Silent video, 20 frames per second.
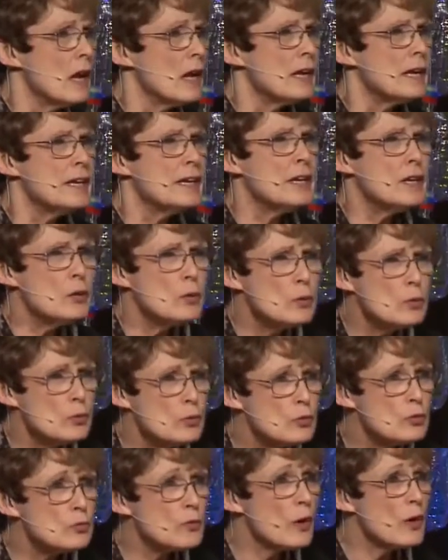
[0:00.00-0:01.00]

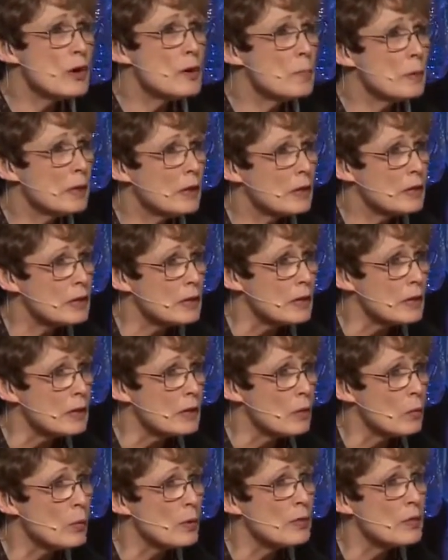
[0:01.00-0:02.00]
Huge
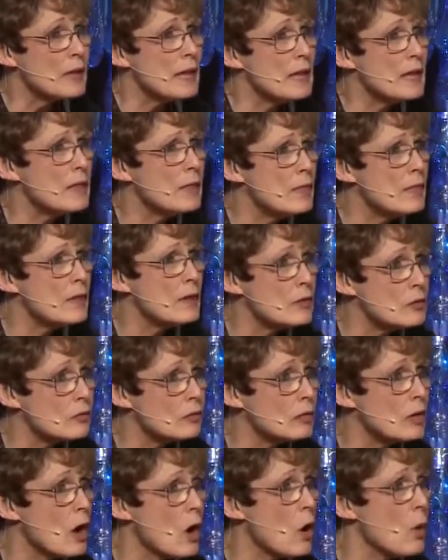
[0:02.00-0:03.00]
variability within
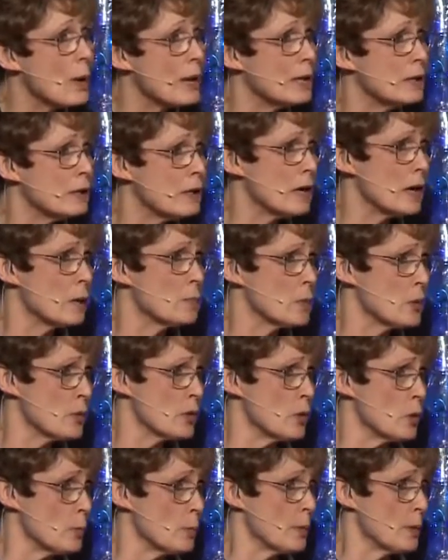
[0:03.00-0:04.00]
this low-income
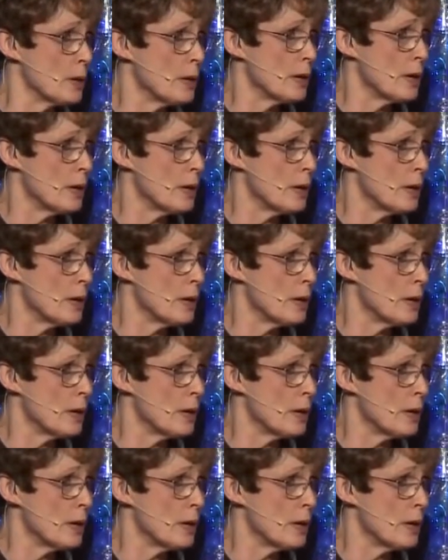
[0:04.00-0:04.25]
group.